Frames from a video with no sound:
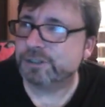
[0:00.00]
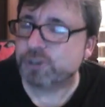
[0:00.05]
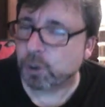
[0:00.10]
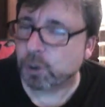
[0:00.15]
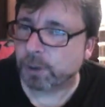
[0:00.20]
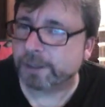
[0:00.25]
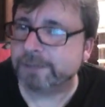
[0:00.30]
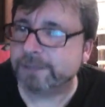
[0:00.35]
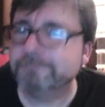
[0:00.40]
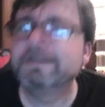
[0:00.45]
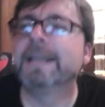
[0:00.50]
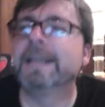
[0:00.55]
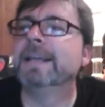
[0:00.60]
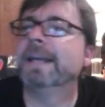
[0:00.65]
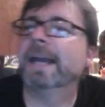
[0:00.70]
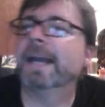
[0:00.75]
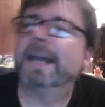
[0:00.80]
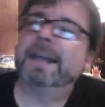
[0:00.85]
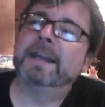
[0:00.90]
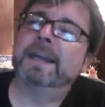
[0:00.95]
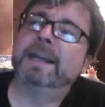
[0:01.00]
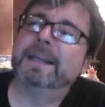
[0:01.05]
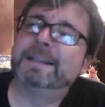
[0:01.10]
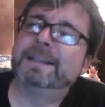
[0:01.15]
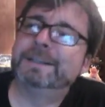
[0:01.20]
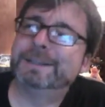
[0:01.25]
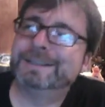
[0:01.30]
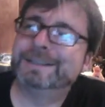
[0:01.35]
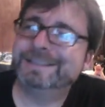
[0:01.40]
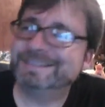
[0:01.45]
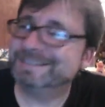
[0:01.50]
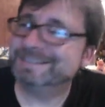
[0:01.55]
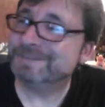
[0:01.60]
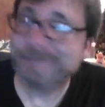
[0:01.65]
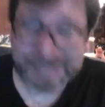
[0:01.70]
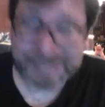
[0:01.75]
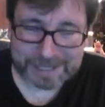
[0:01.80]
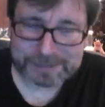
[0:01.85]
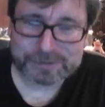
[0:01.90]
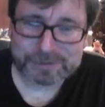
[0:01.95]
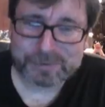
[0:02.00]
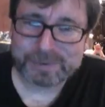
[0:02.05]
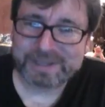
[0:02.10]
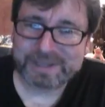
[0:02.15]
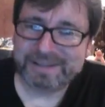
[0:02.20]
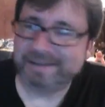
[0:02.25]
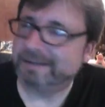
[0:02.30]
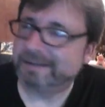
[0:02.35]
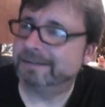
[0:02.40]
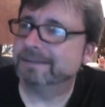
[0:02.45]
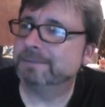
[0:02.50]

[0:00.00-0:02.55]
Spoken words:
Jordan," and but that's okay